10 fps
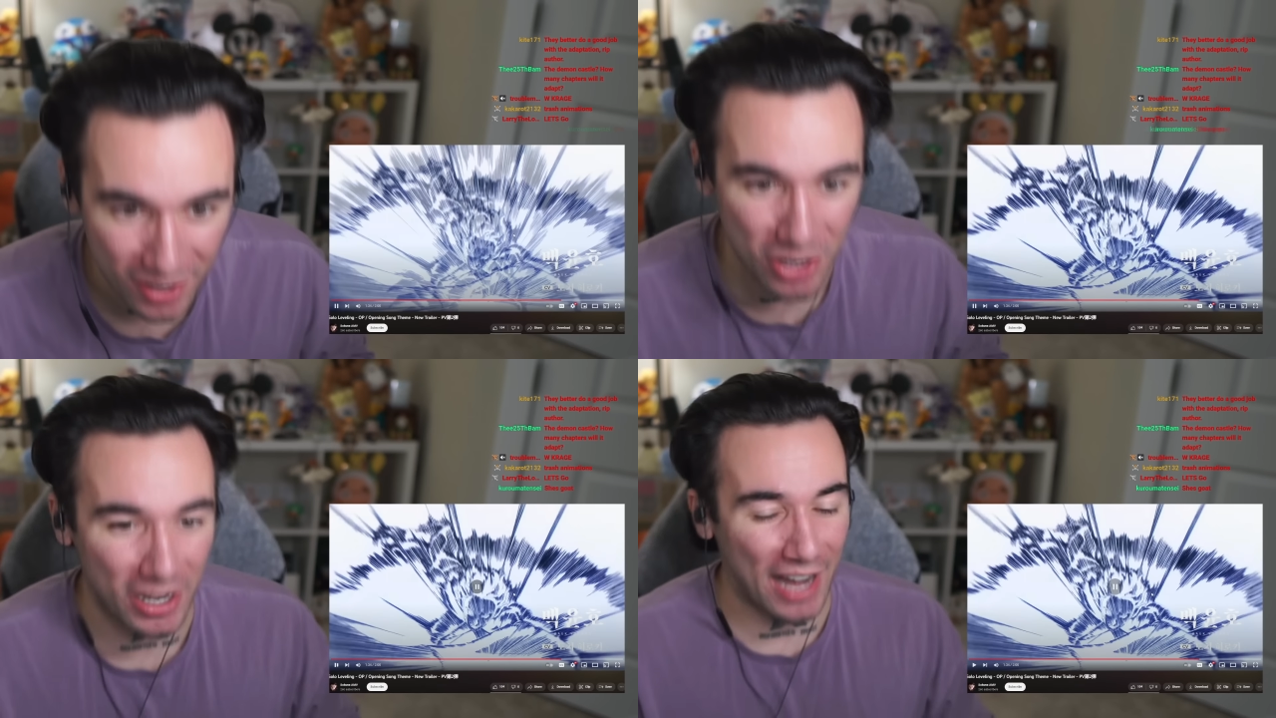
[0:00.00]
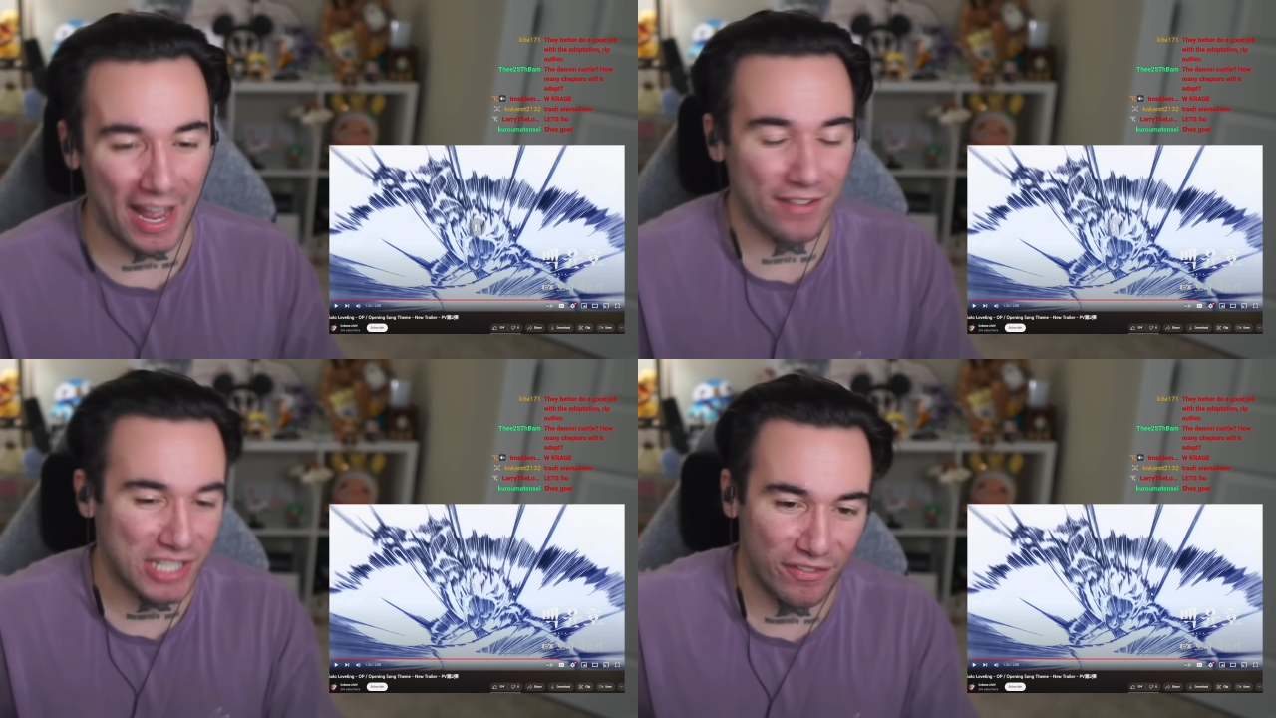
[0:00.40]
You gotta
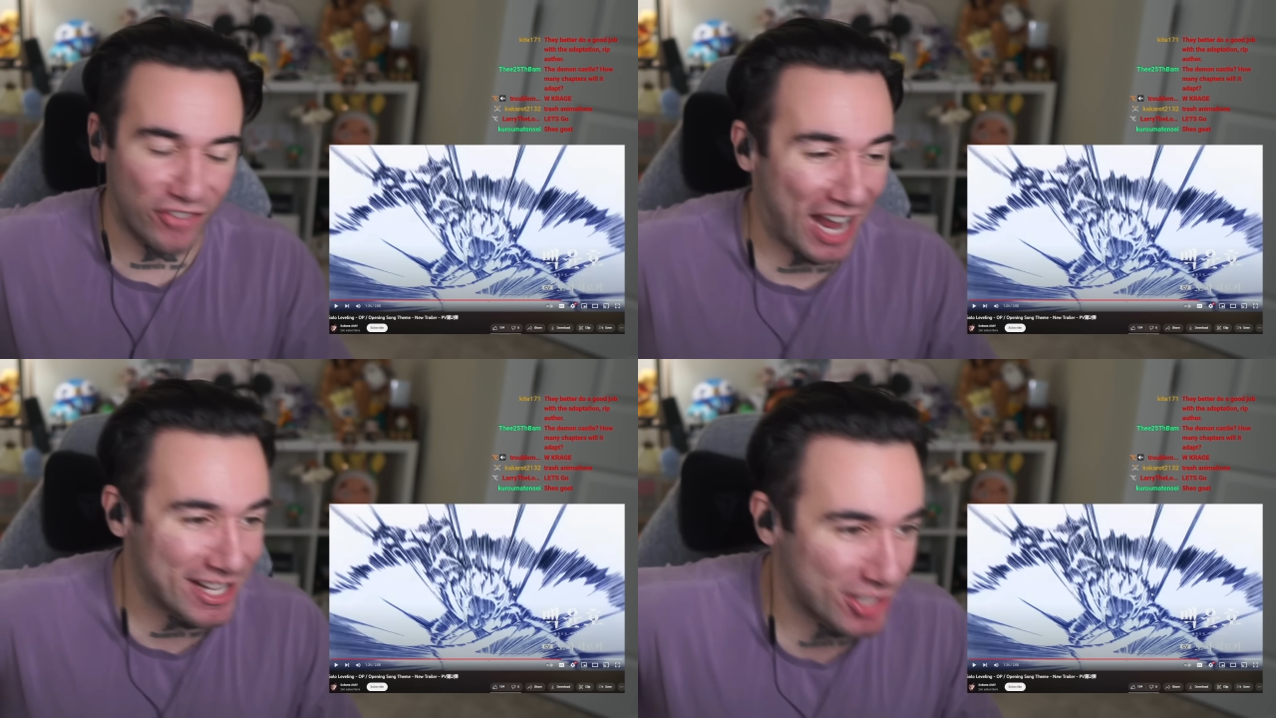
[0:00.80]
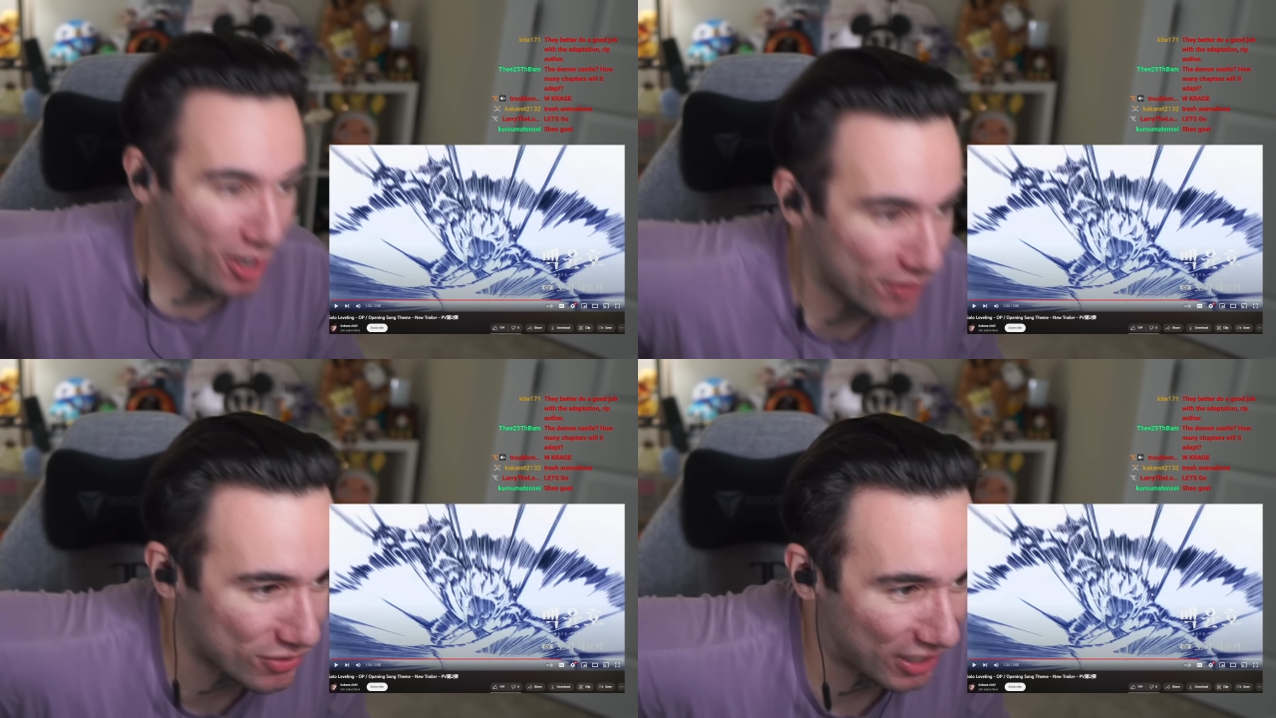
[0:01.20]
have some fan
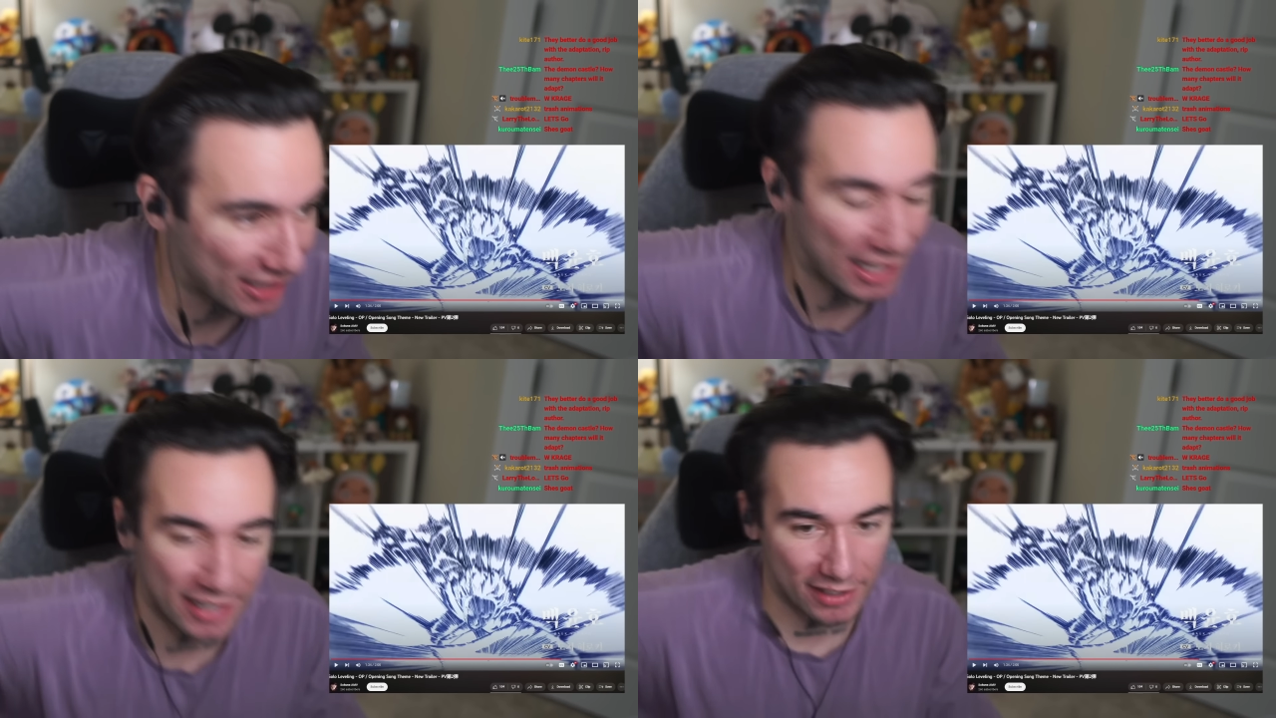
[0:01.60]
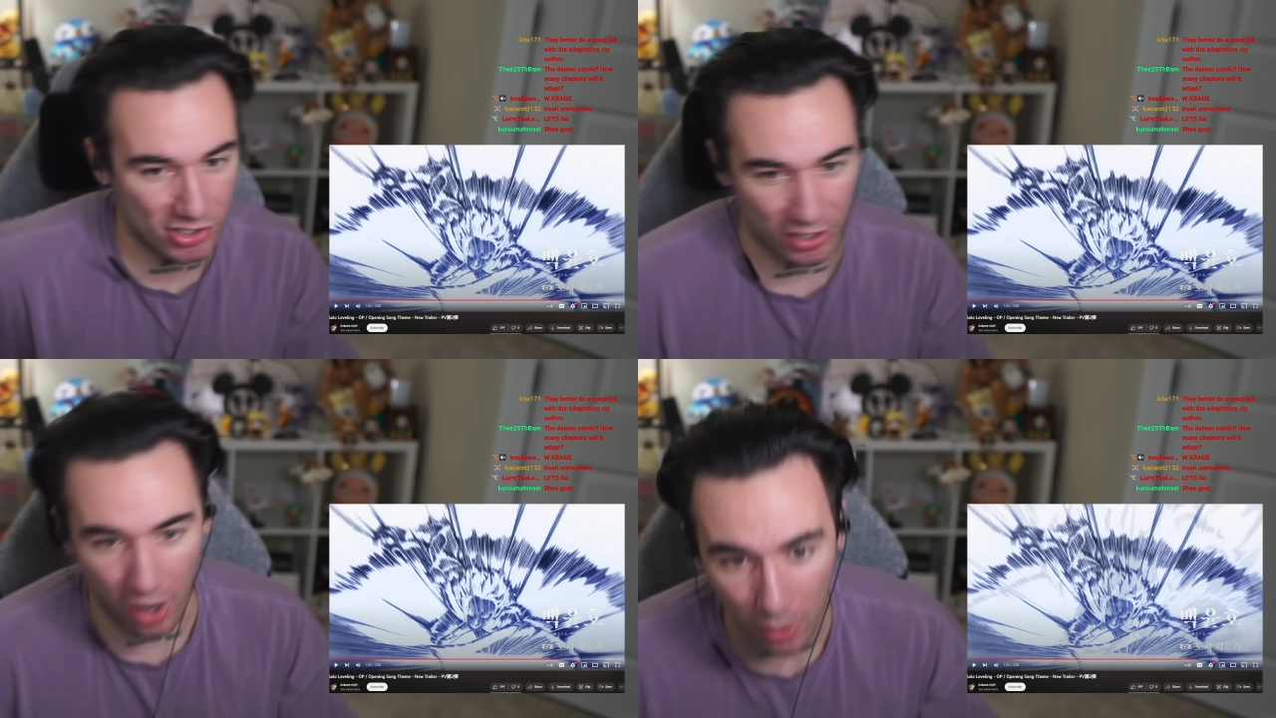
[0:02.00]
service for the
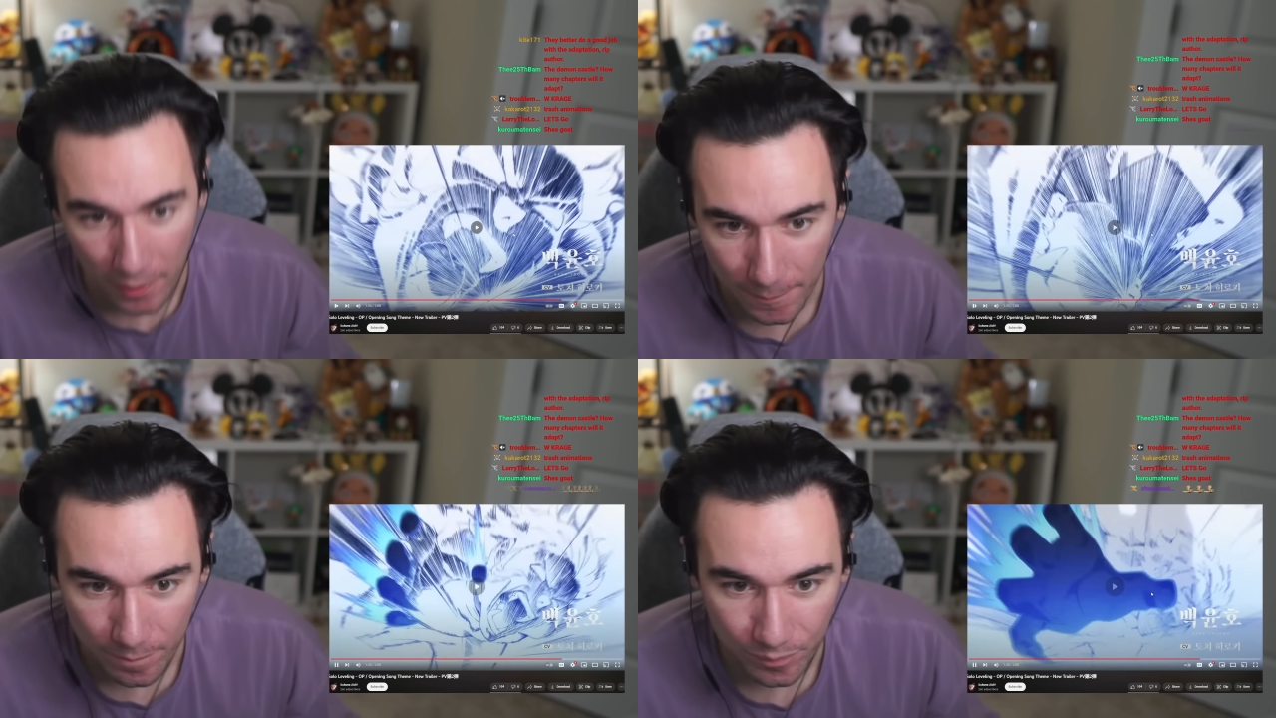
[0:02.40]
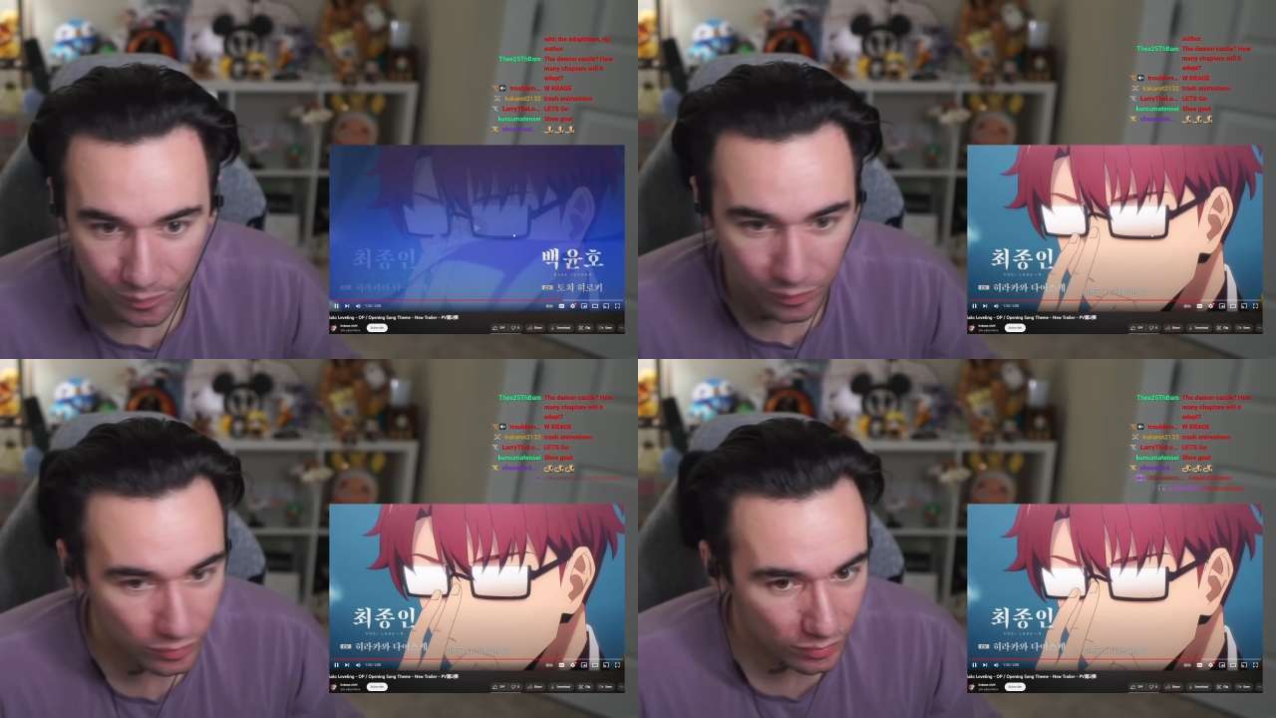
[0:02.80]
ladies, you know?
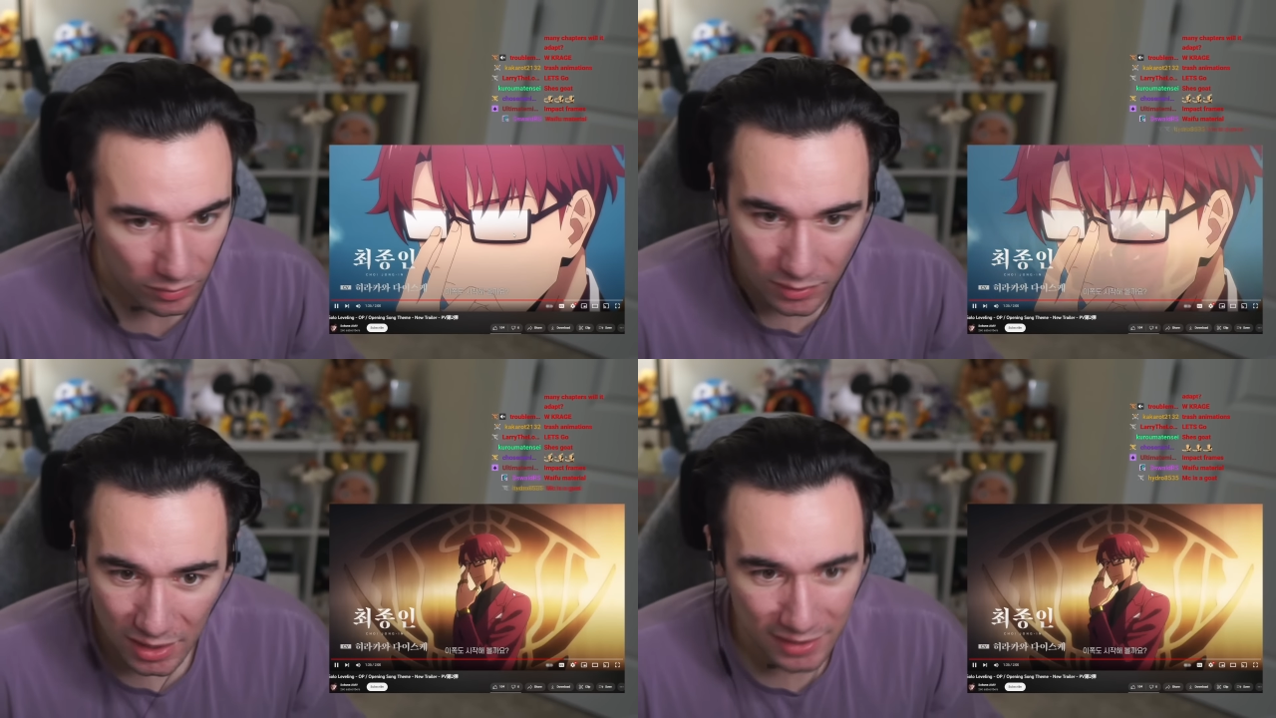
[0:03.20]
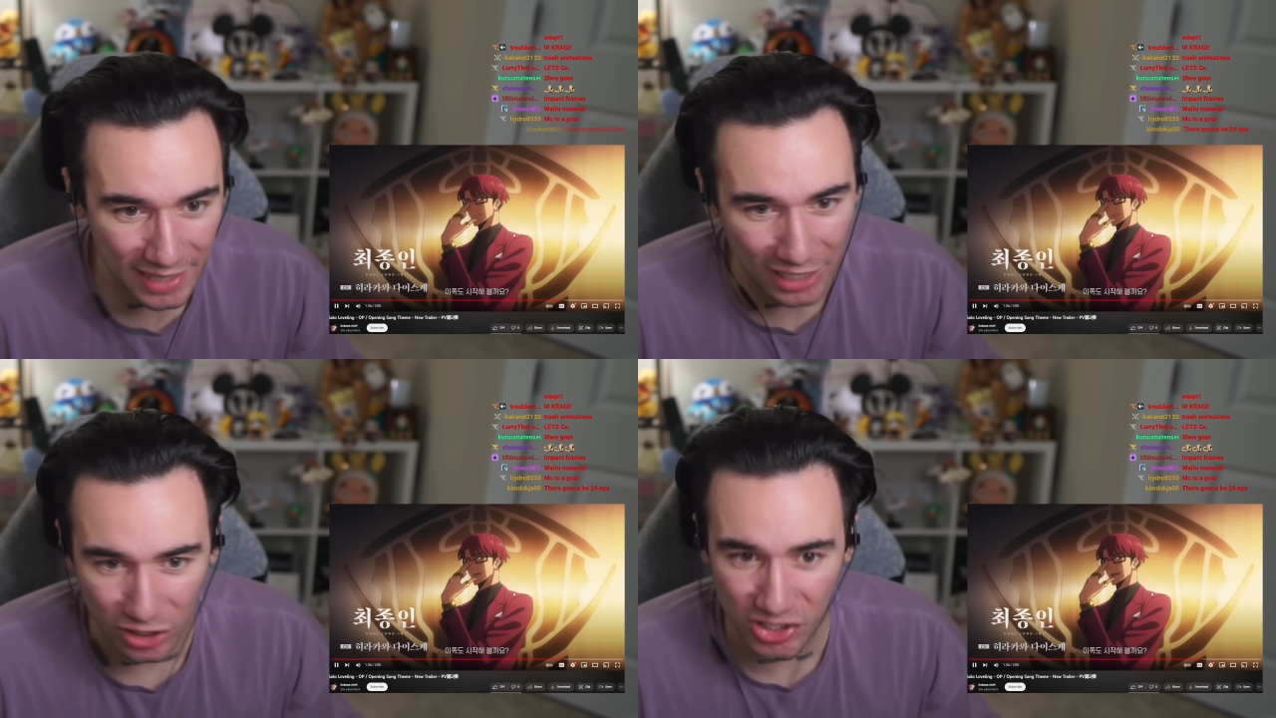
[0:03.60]
So
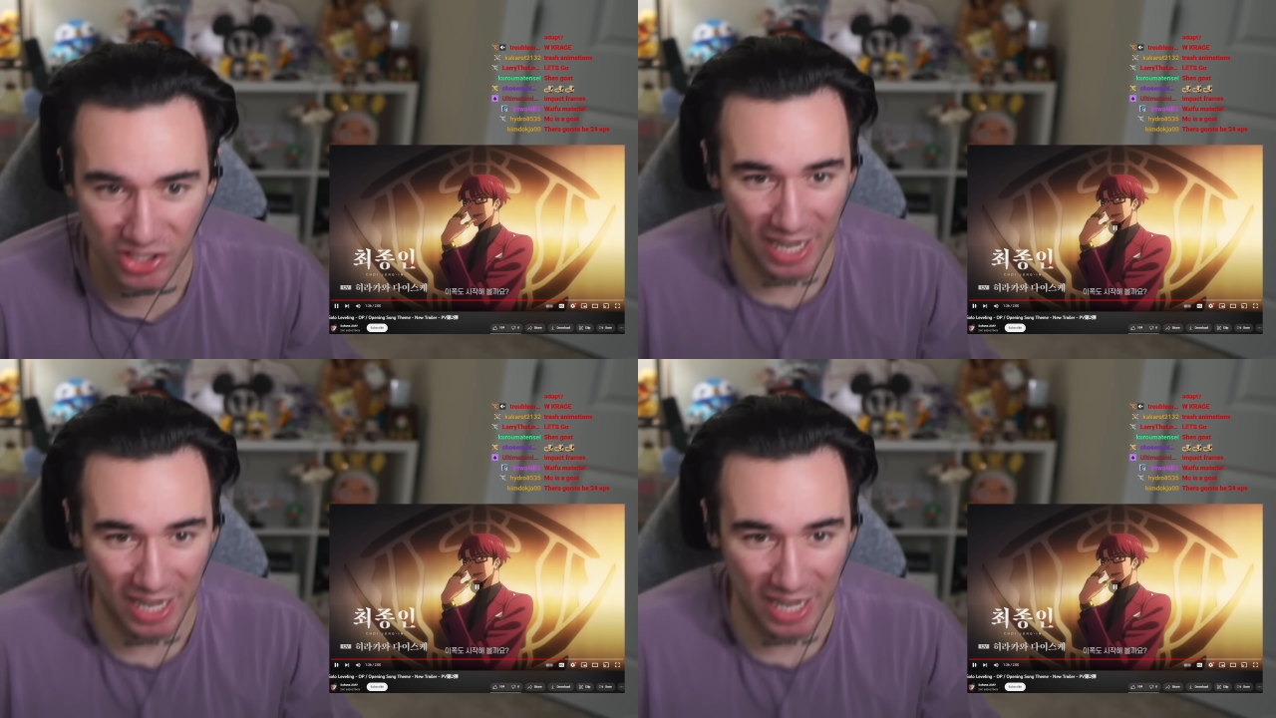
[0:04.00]
that looks,